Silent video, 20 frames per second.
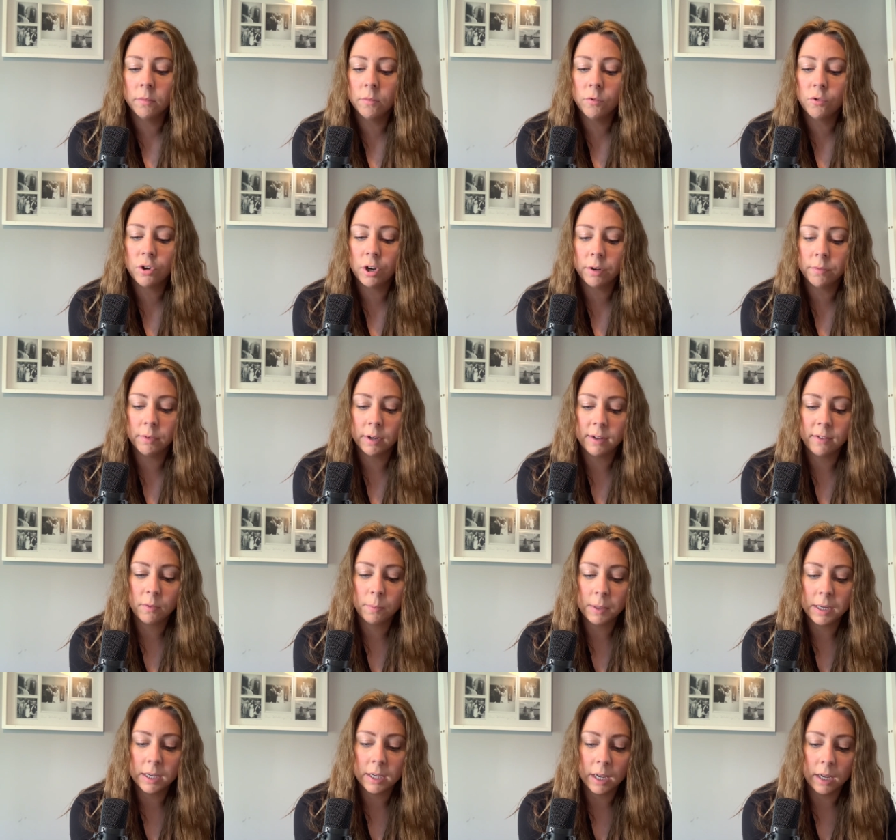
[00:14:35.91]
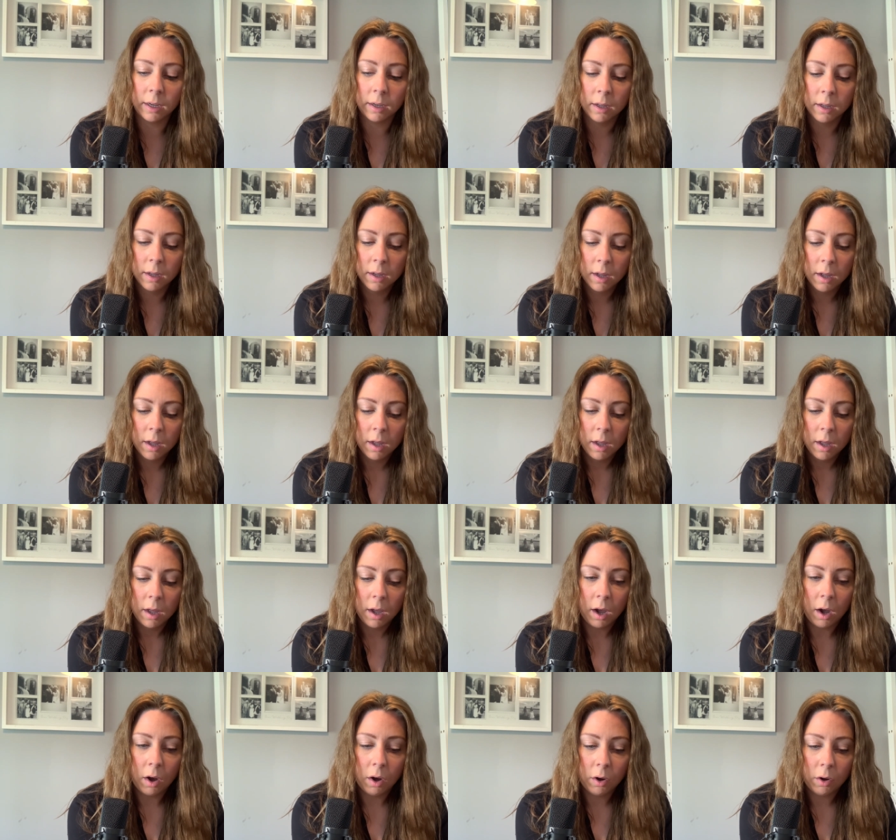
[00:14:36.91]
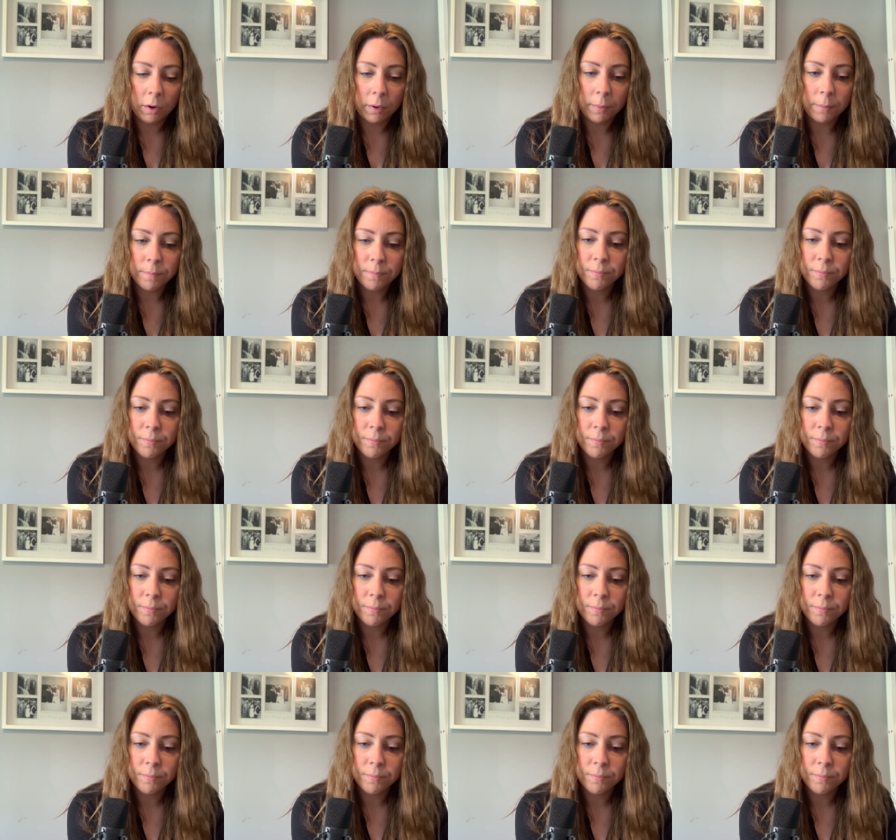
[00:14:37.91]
generally speaking, are